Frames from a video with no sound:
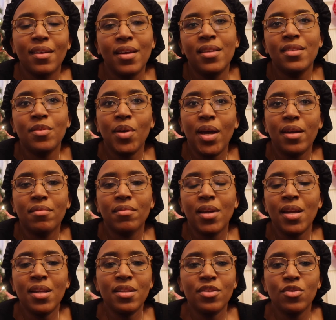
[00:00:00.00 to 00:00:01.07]
it's okay
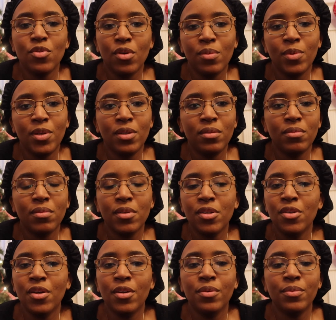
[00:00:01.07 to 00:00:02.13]
and it's normal, you
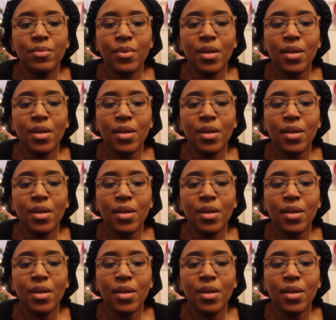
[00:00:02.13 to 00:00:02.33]
know,